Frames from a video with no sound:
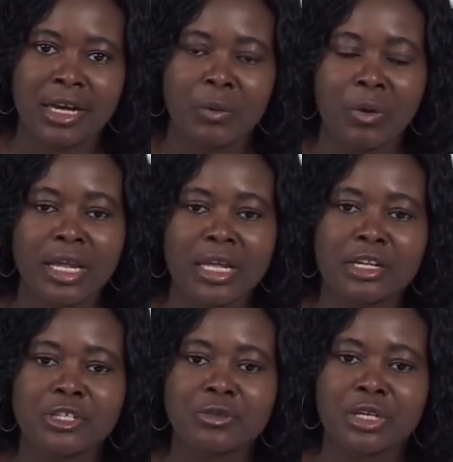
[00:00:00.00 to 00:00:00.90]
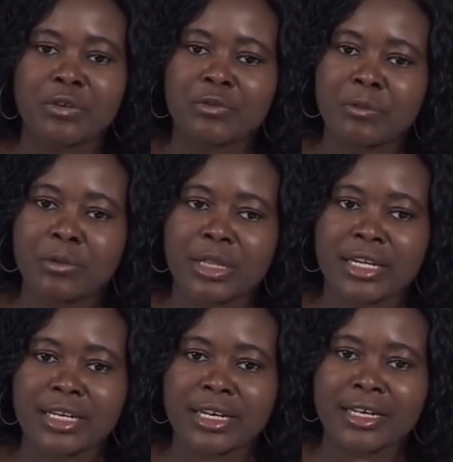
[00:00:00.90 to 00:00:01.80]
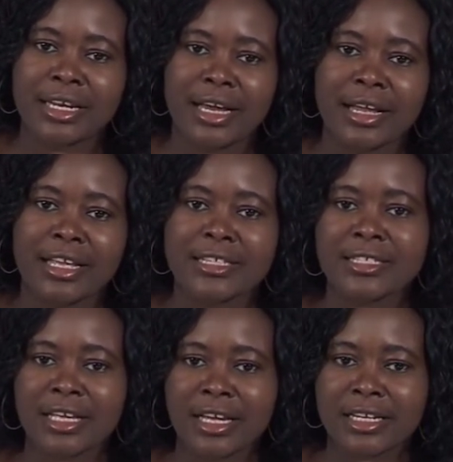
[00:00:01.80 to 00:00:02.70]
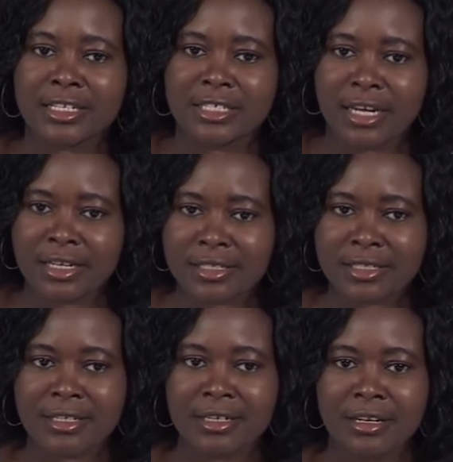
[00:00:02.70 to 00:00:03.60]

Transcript: why can't you give that learner a second chance?